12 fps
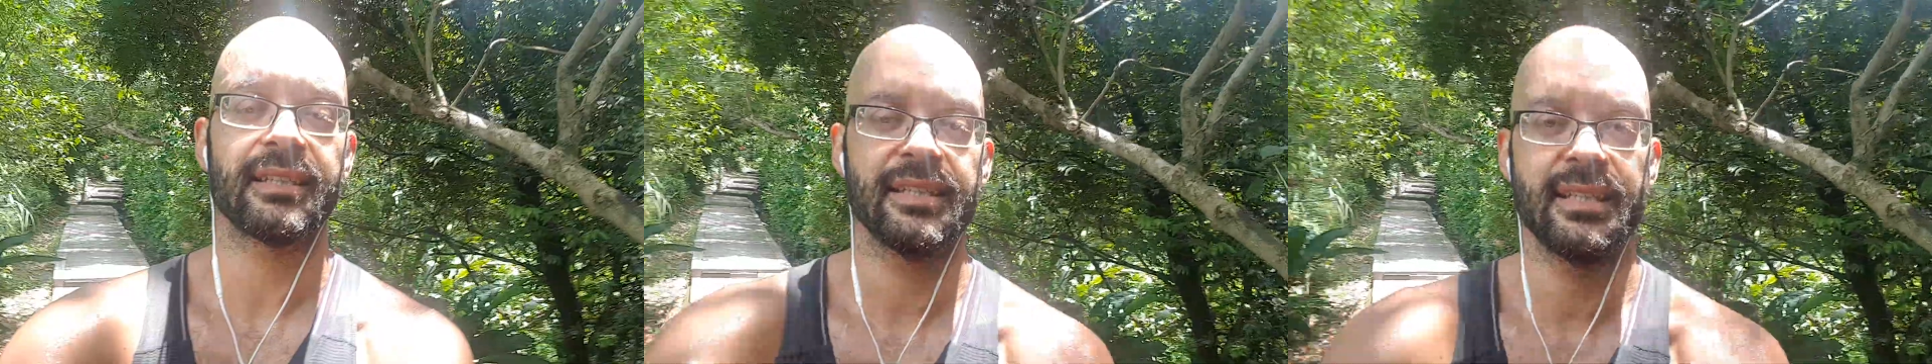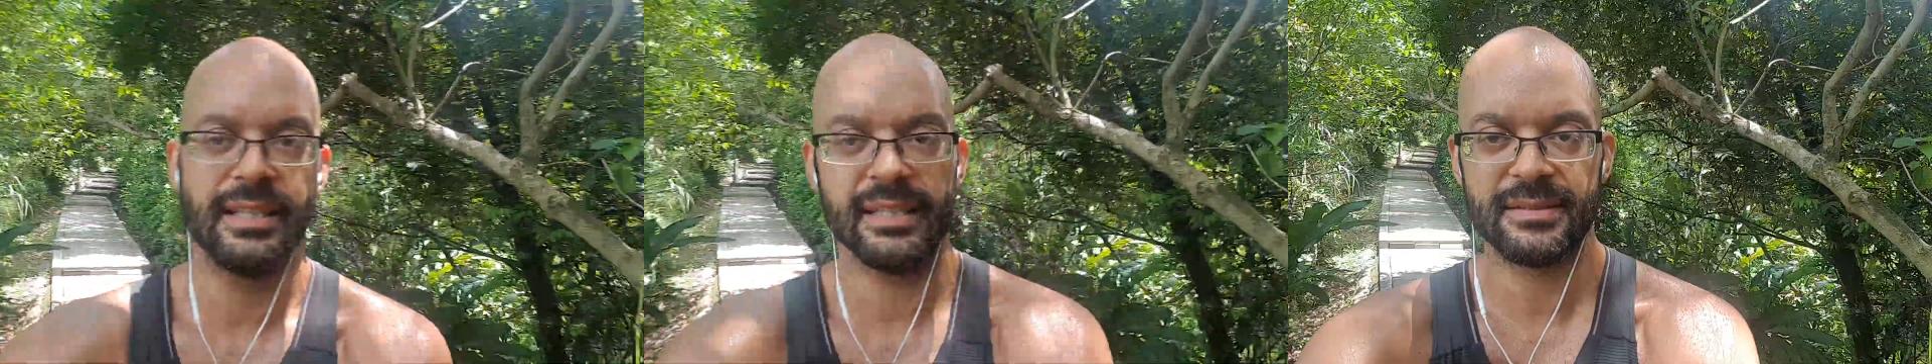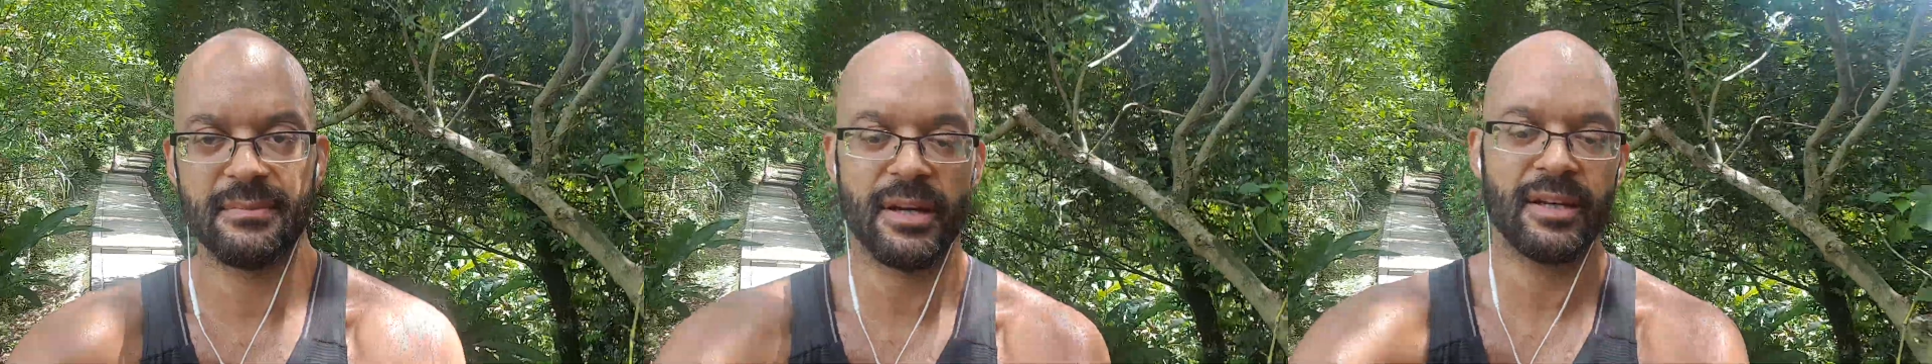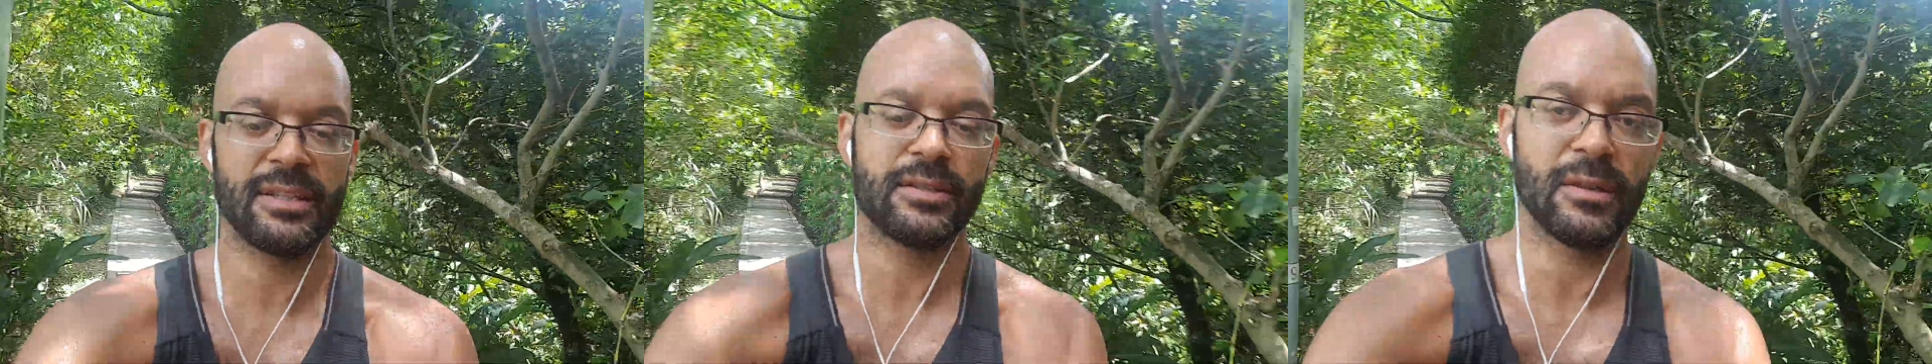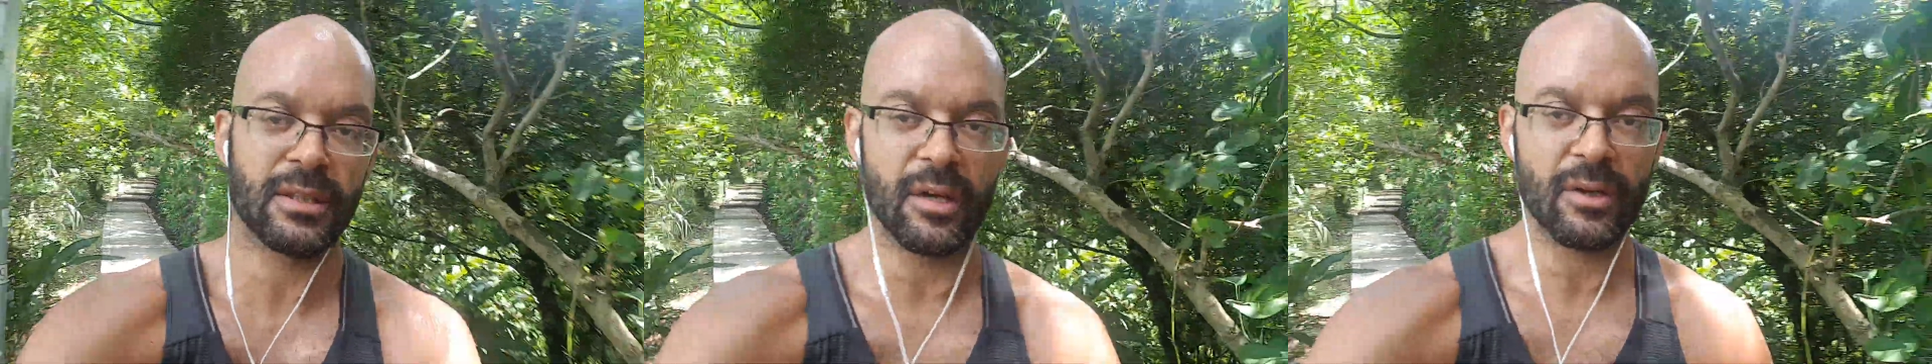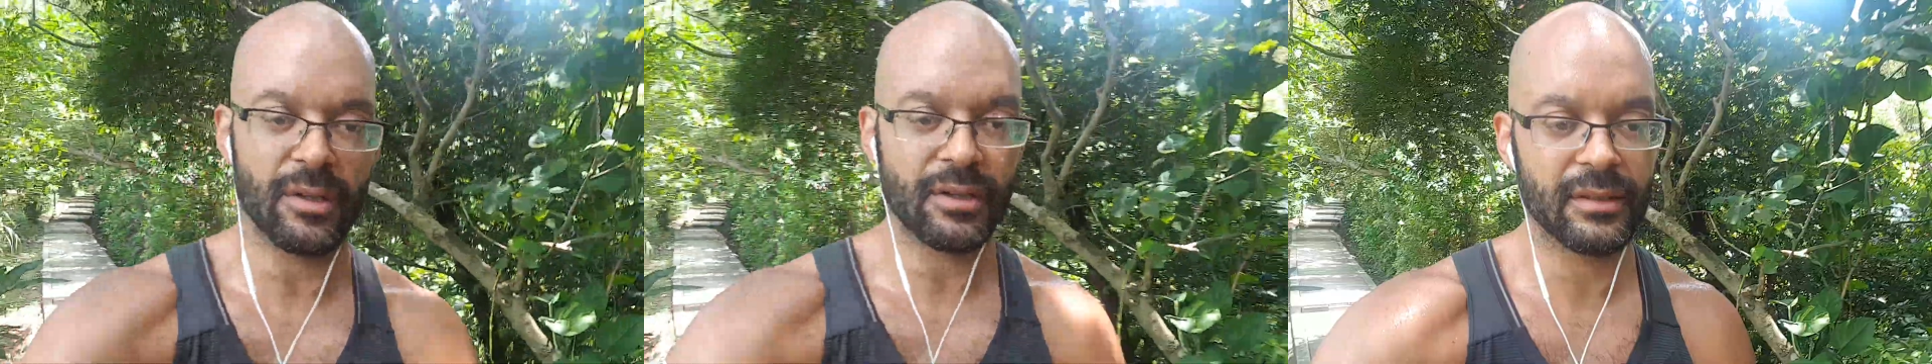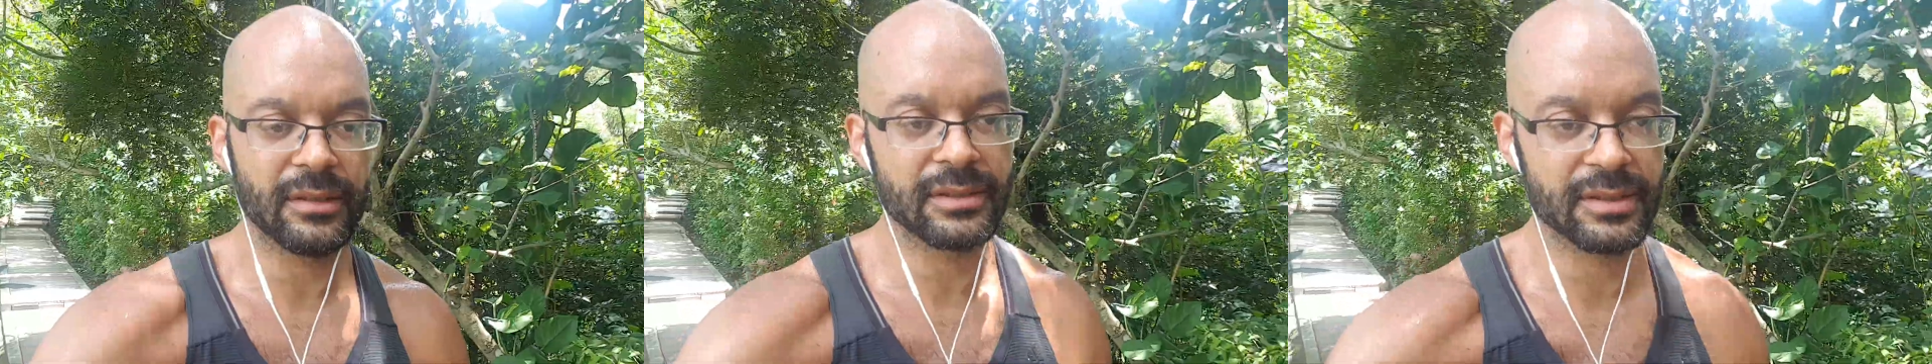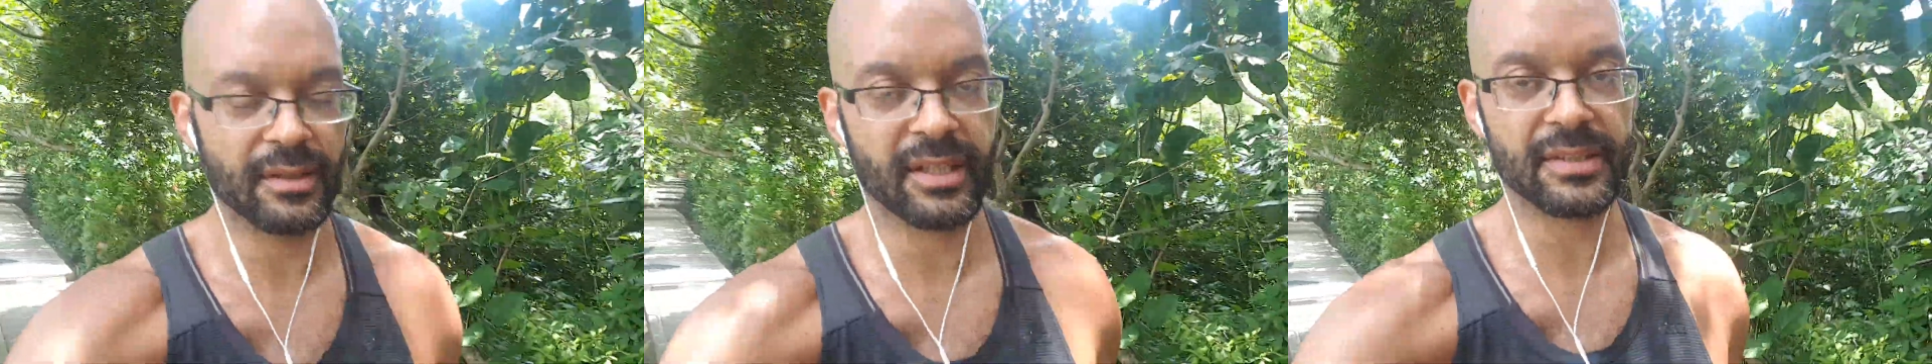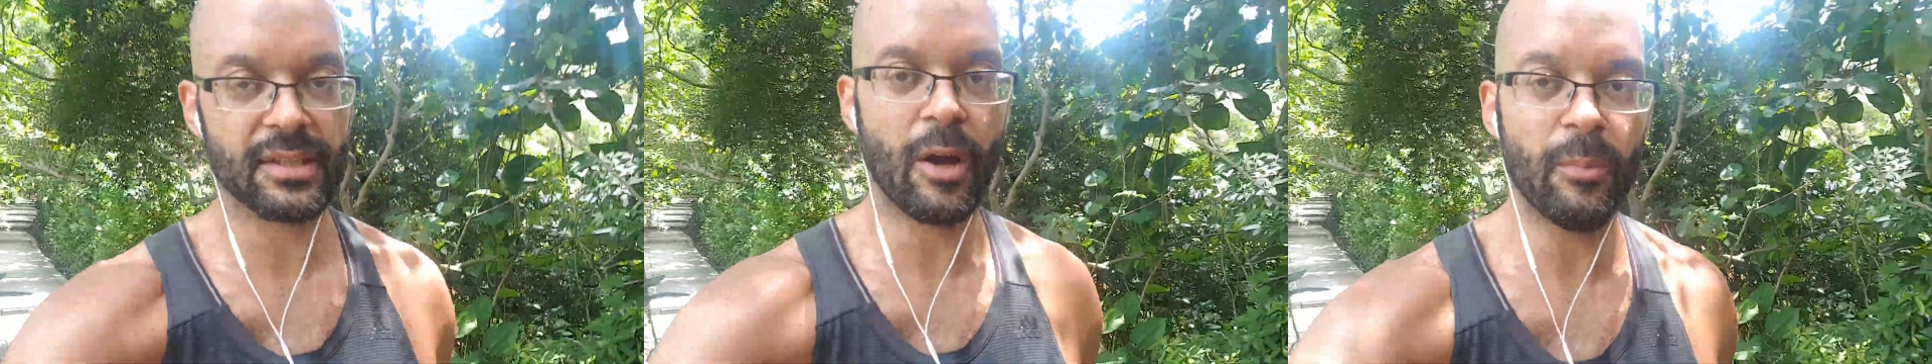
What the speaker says: he's married to a local, so he gets an